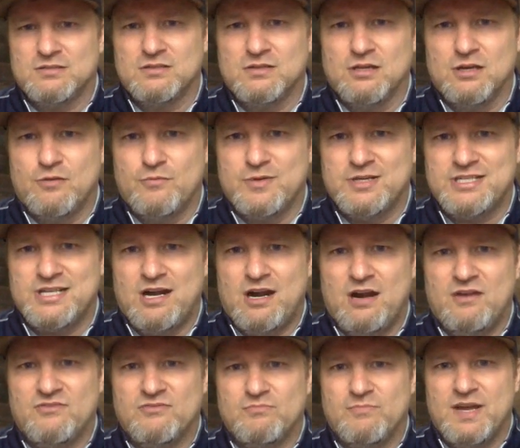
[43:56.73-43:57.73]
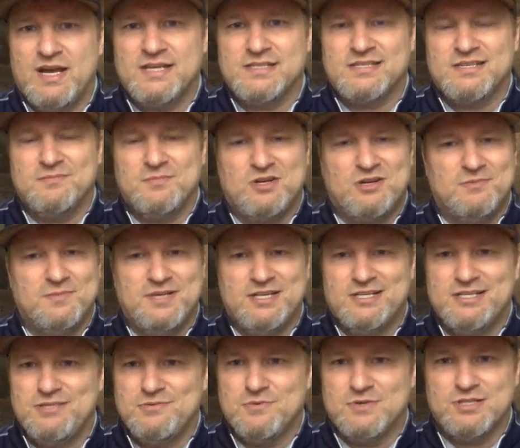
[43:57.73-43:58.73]
retired from basketball,
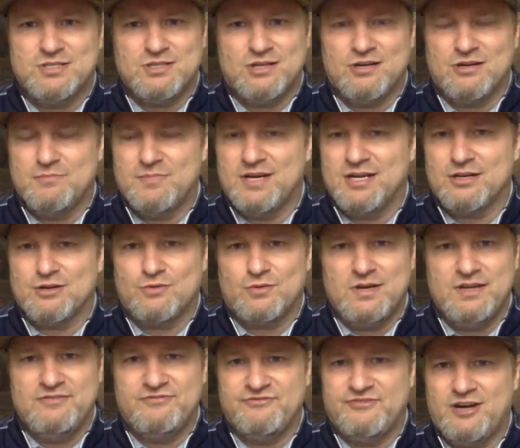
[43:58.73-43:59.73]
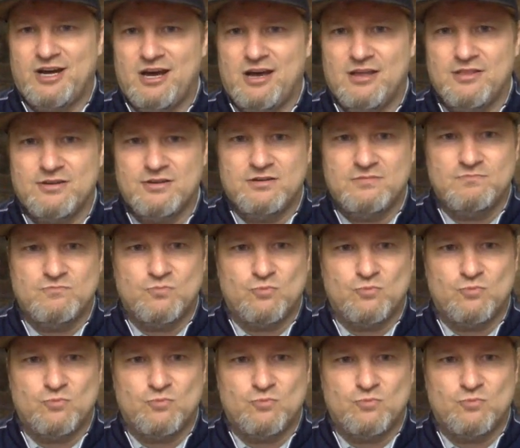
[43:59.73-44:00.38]
man, you want to talk about a great father,